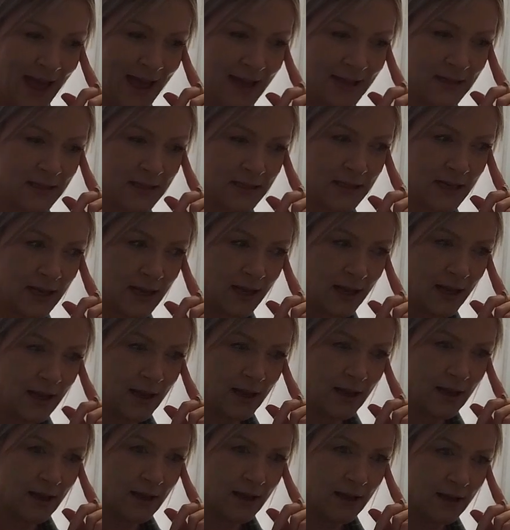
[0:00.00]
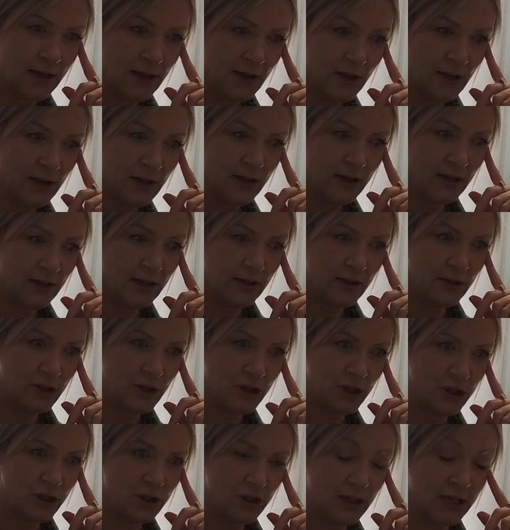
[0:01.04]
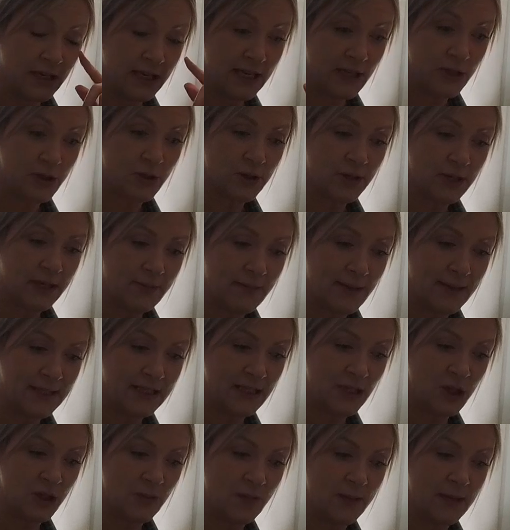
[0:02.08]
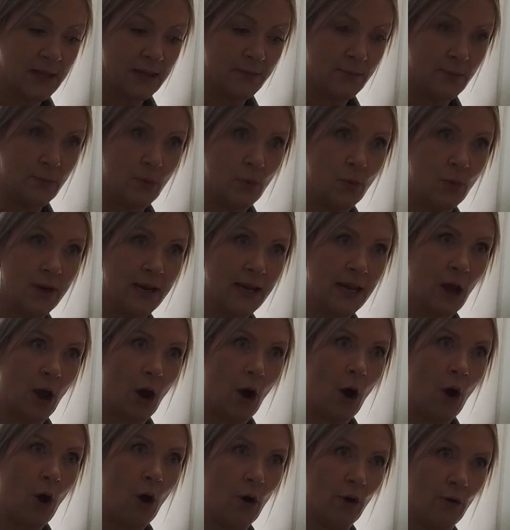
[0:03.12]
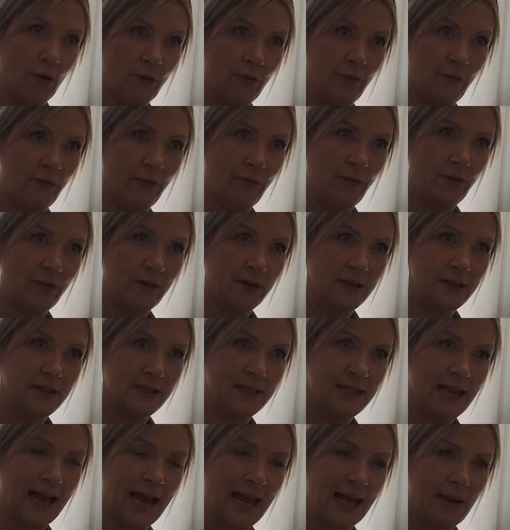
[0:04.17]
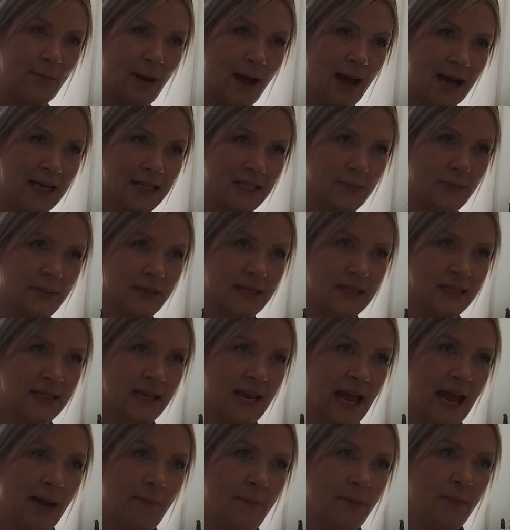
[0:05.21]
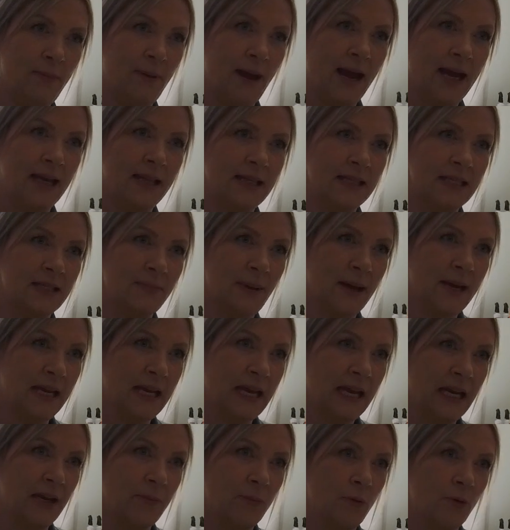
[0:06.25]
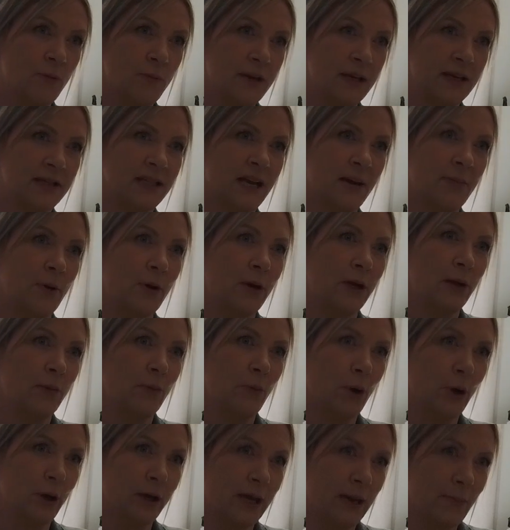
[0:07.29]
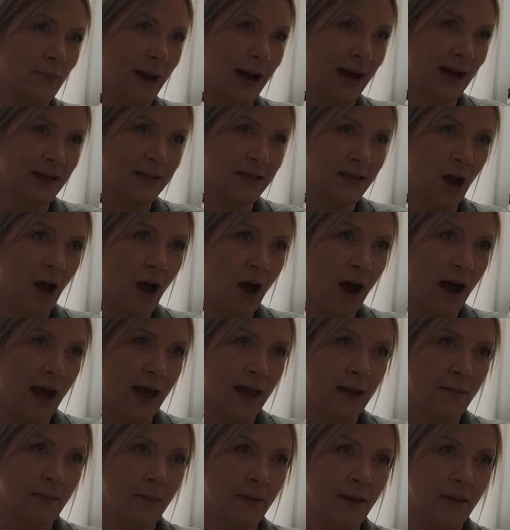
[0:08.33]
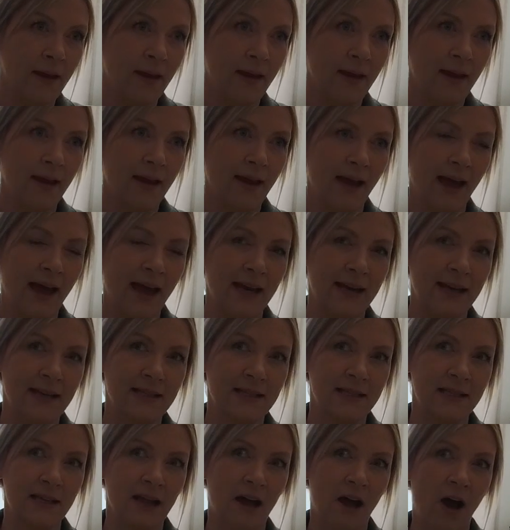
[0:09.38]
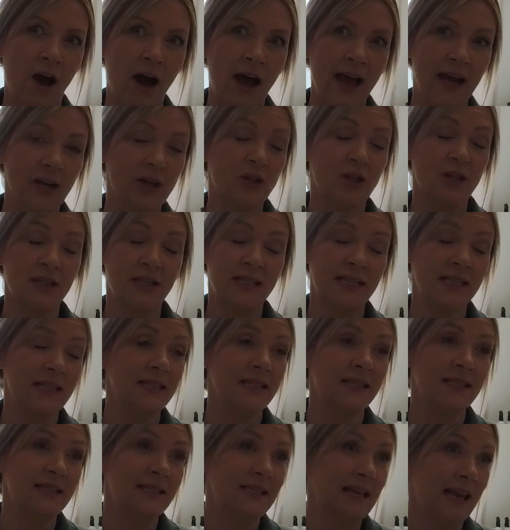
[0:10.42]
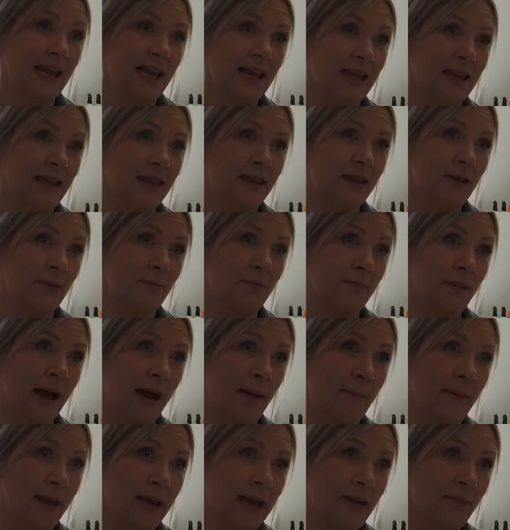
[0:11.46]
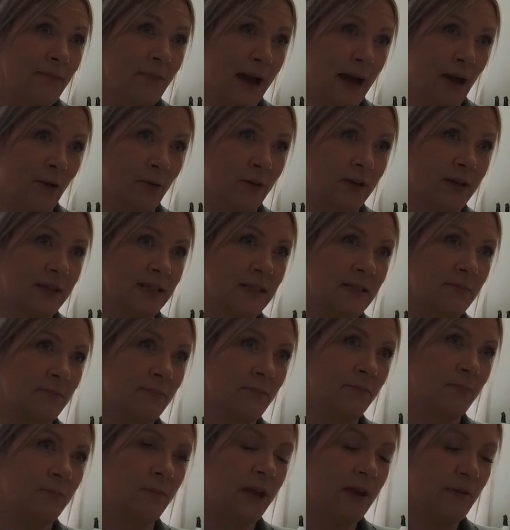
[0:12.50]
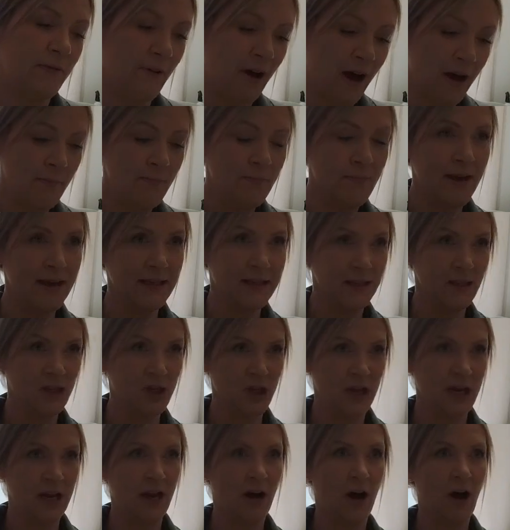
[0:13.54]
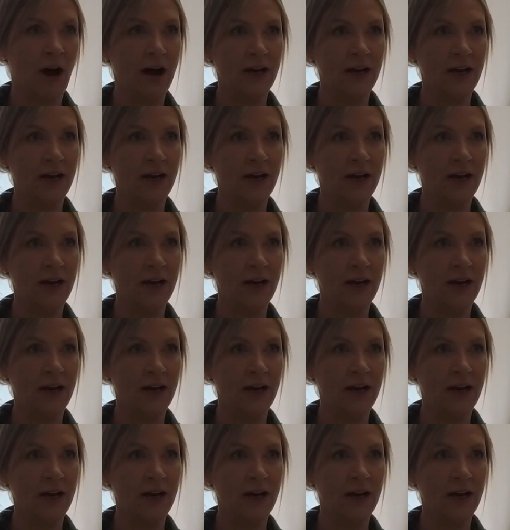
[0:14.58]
And she literally messaged me the morning of saying my husband isn't happy paying this money anymore because I'm only working part-time. Yeah. And I actually didn't see the email, because if I'm messaging,